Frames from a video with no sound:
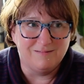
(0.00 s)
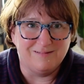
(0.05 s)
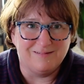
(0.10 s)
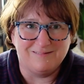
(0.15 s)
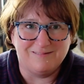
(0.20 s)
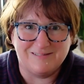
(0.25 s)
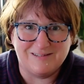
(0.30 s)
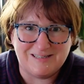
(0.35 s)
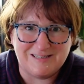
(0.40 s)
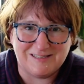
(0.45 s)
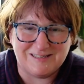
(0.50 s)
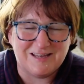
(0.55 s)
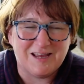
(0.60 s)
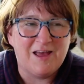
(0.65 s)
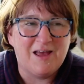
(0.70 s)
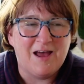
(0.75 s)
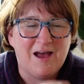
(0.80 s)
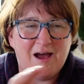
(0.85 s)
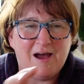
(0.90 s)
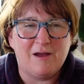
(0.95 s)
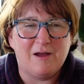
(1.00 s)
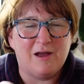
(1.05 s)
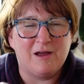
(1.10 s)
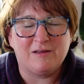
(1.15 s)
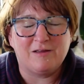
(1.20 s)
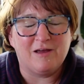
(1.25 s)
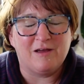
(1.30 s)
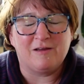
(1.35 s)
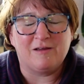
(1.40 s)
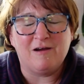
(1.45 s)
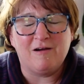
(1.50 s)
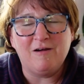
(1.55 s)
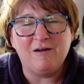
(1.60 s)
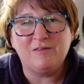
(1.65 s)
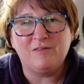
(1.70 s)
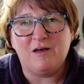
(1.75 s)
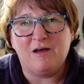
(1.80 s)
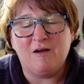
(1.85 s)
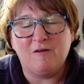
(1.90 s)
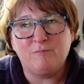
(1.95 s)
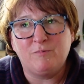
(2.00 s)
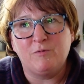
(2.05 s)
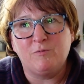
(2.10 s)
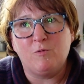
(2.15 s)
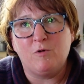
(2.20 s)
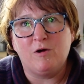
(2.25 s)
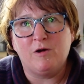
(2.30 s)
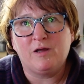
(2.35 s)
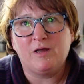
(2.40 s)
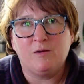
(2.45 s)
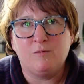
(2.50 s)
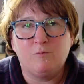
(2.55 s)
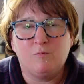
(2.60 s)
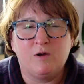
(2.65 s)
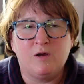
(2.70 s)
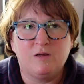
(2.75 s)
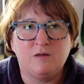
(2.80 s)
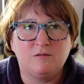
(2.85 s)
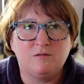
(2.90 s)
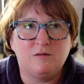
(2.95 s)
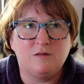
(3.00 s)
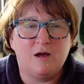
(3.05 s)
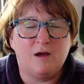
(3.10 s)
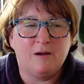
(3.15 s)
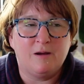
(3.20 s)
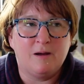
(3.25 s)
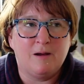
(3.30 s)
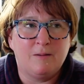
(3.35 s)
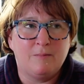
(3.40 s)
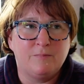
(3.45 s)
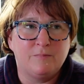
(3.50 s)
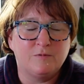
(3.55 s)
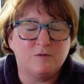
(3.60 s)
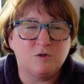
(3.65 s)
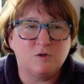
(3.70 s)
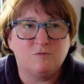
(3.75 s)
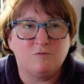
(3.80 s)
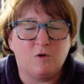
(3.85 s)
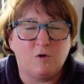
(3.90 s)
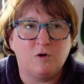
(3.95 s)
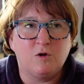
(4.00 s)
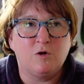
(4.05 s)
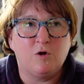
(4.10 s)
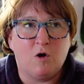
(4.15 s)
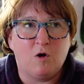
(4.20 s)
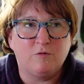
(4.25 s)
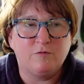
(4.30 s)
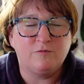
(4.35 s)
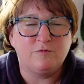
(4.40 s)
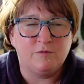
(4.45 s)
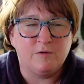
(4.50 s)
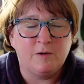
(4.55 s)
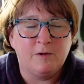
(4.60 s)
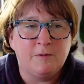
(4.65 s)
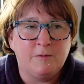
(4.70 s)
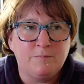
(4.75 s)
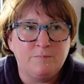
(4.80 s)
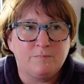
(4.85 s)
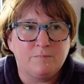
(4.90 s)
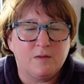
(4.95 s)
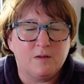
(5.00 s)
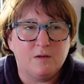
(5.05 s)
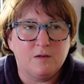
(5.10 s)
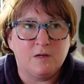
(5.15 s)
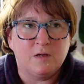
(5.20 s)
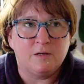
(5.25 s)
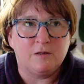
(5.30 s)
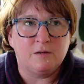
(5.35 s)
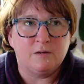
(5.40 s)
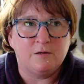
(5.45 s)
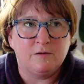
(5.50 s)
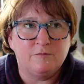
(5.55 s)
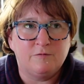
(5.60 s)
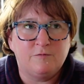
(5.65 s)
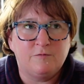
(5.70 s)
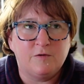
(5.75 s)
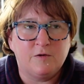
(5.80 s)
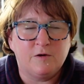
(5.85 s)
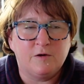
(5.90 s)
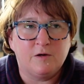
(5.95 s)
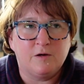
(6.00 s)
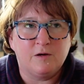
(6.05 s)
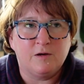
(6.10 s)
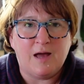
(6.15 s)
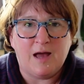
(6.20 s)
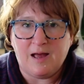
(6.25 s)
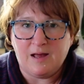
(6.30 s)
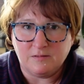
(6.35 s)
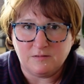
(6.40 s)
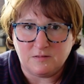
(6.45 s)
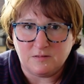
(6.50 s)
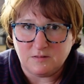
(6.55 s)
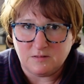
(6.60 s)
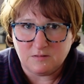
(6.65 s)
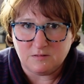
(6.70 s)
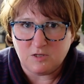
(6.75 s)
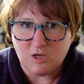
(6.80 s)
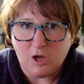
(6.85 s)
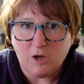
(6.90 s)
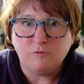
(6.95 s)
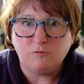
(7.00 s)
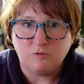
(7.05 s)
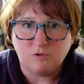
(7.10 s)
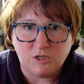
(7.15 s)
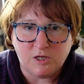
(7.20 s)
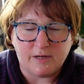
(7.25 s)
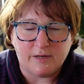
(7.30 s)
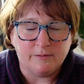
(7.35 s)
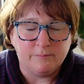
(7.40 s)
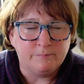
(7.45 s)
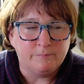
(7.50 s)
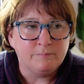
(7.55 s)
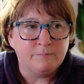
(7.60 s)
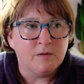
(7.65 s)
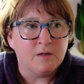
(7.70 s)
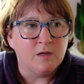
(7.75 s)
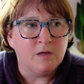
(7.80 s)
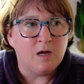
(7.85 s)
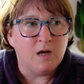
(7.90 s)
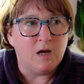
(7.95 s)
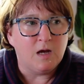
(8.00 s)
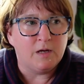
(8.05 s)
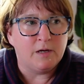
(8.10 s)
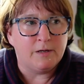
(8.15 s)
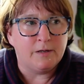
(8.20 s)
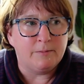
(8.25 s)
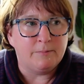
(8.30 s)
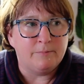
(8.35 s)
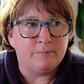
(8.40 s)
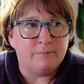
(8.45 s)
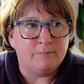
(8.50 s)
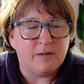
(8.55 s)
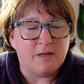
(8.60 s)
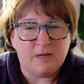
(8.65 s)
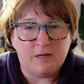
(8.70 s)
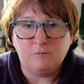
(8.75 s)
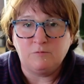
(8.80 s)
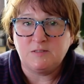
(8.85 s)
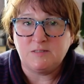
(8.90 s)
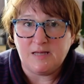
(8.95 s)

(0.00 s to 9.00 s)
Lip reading: which is a guy that I've been working with sort of on and off for ads coaching, he was